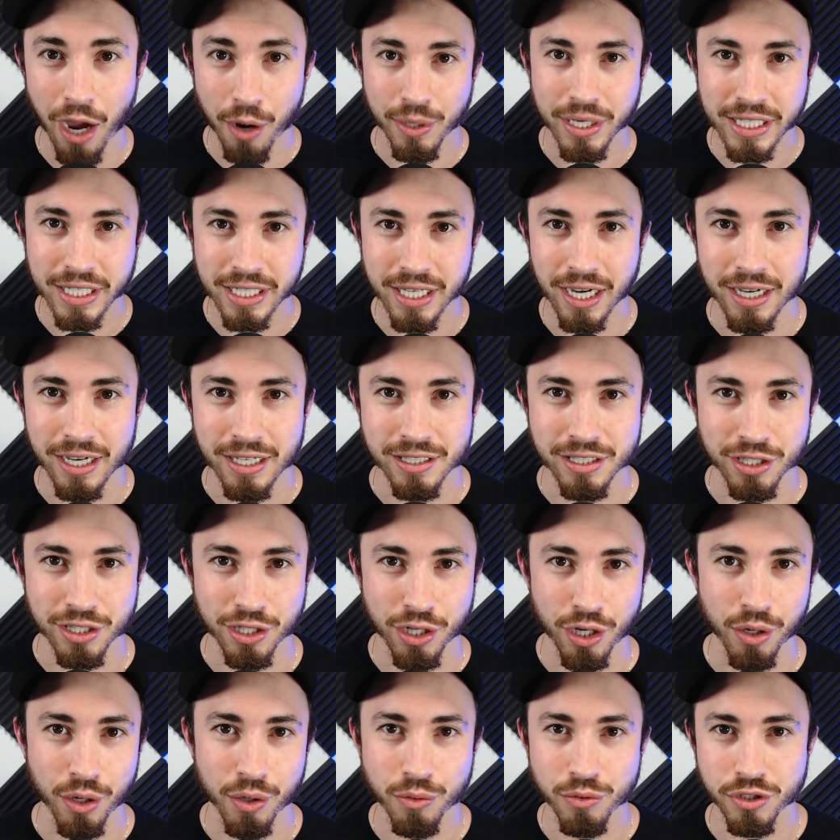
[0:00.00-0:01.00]
he does. You
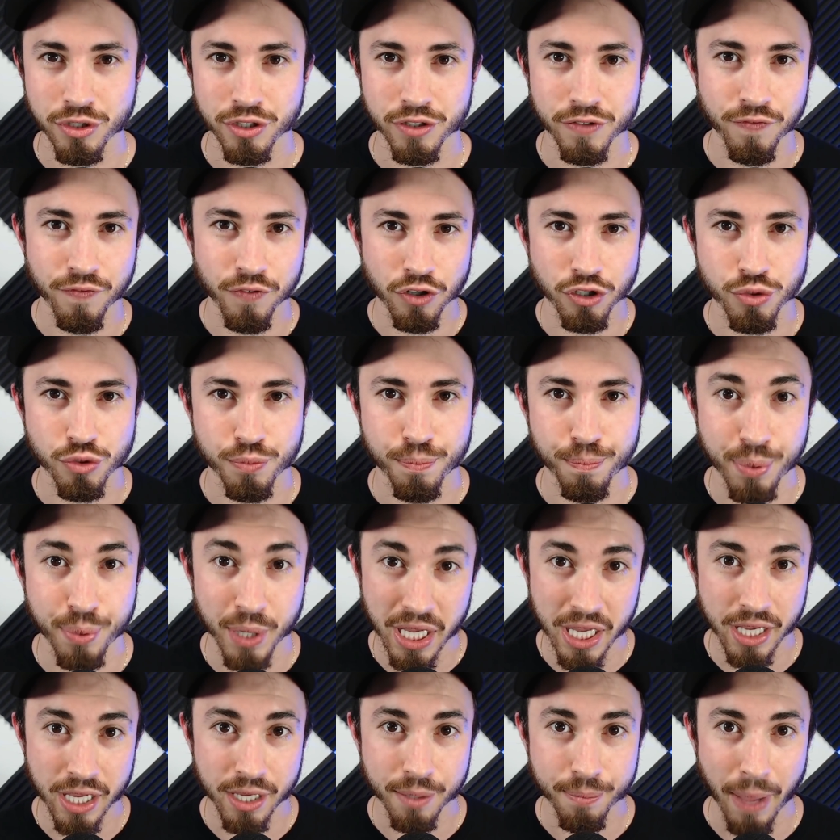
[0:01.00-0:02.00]
know, it was his first
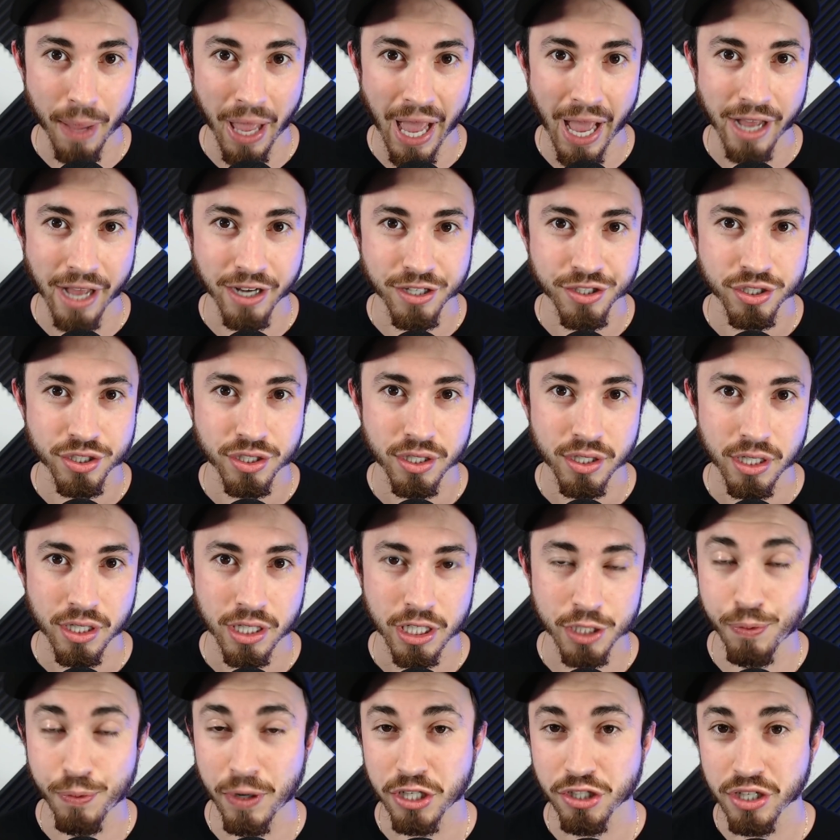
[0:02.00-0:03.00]
big match,
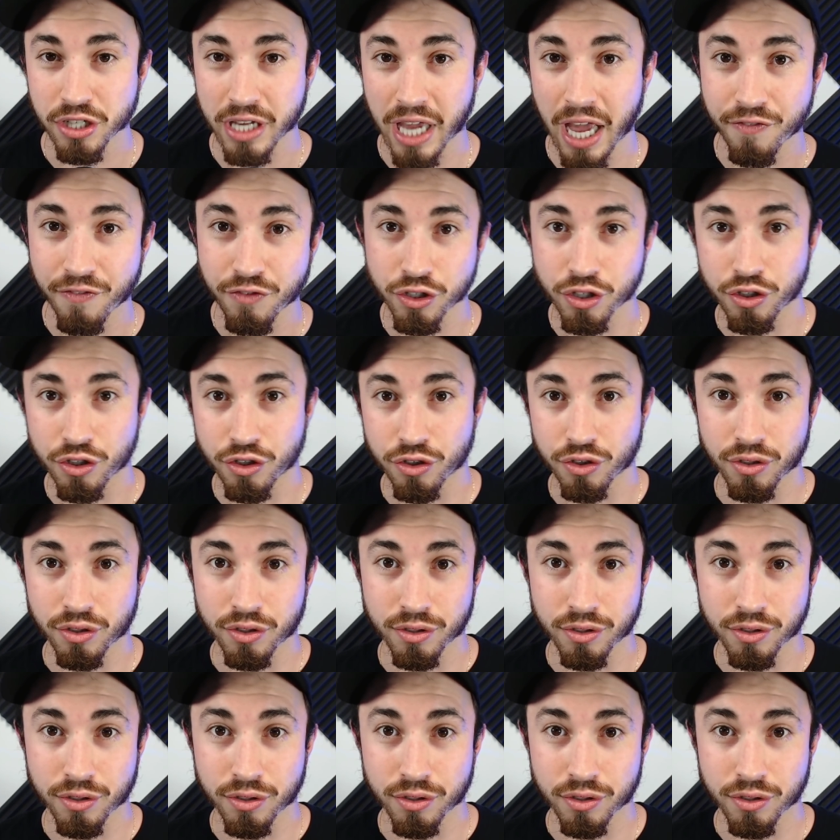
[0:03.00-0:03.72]
especially after